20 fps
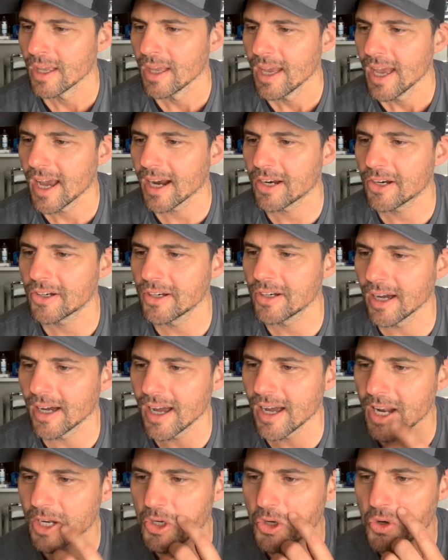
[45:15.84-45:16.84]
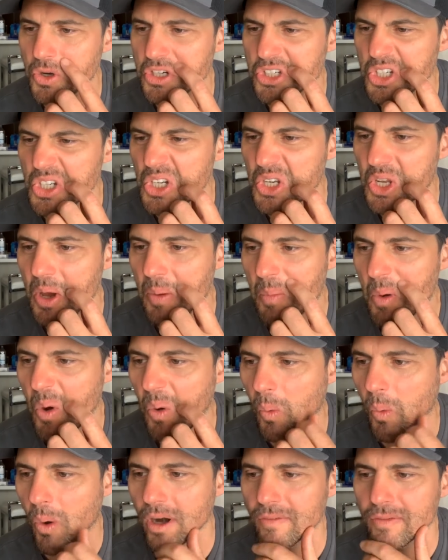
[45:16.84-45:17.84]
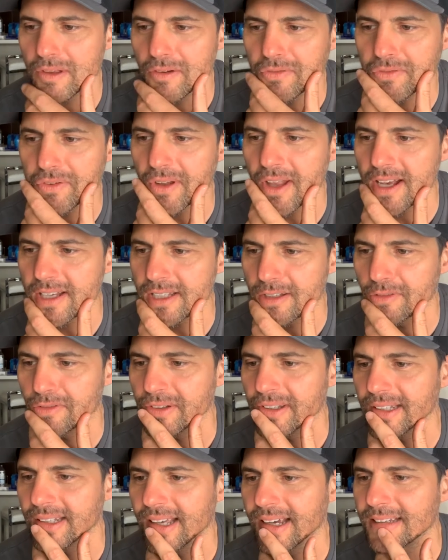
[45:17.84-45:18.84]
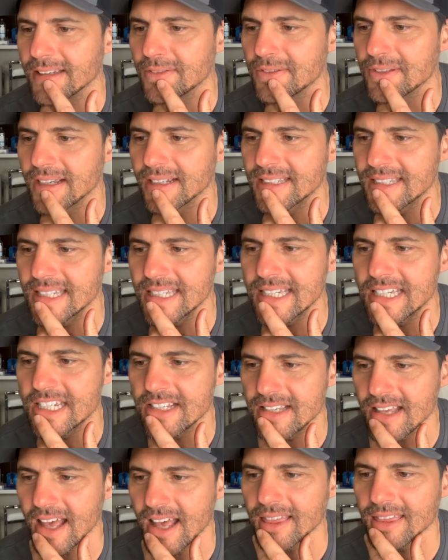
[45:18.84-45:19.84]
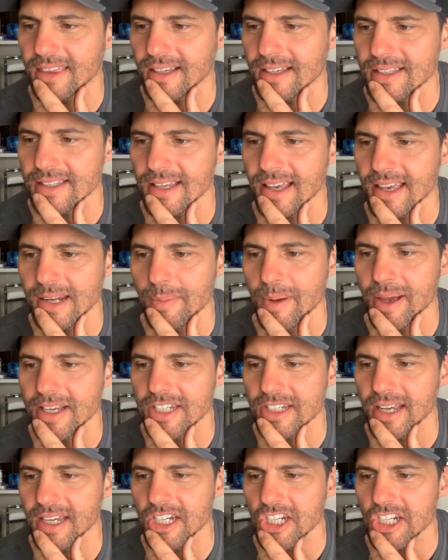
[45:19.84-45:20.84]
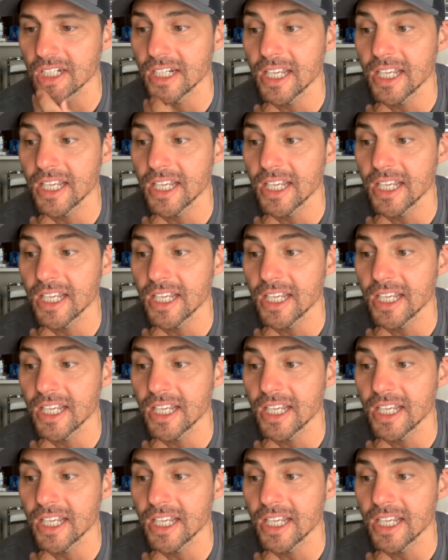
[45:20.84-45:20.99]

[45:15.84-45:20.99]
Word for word: At, uh, at, Christendom, one of the philosophy electives I teach is ethics and imagination.